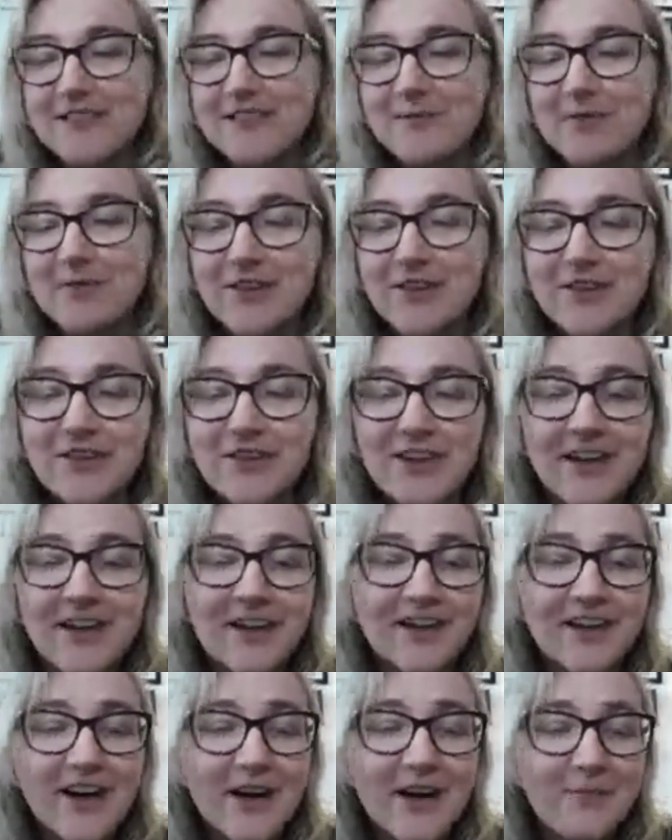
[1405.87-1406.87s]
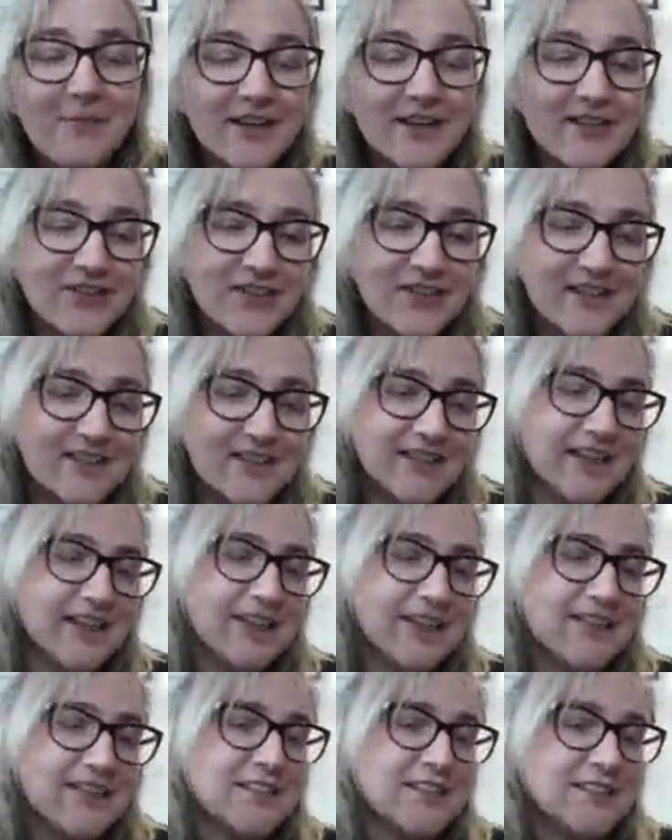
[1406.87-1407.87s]
some of your uh, comments she's
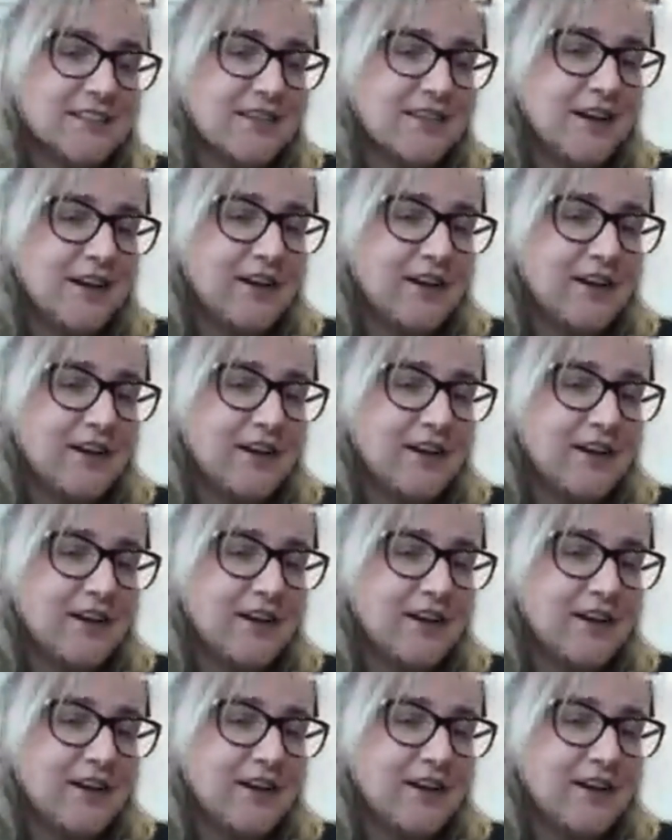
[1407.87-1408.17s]
uh,